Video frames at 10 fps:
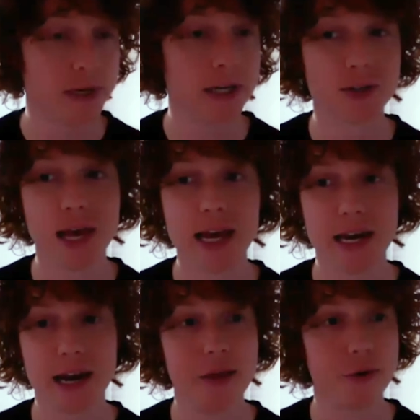because they
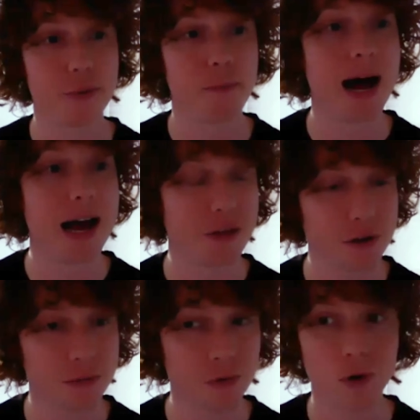can either buy
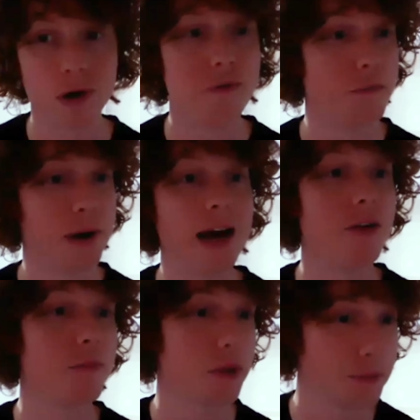them or even buy
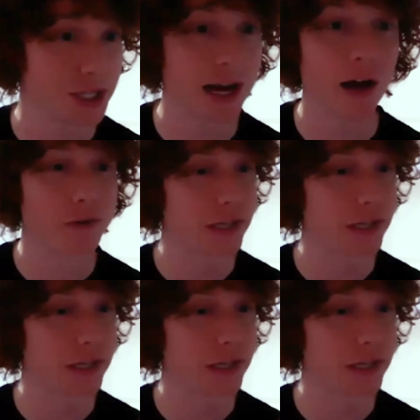them themselves.